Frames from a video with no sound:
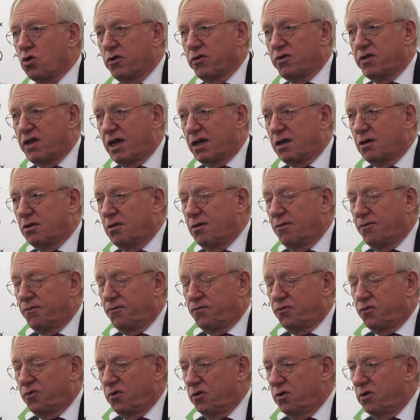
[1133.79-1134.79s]

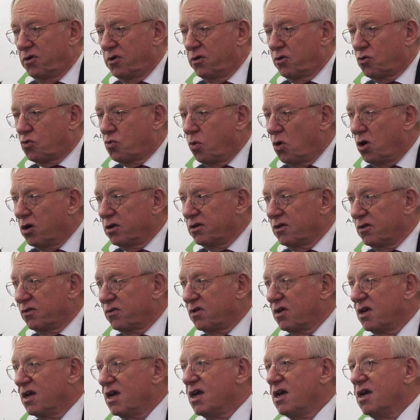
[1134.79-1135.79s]
consecutive
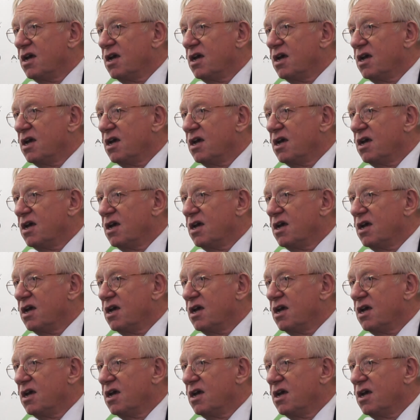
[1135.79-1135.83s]
quarters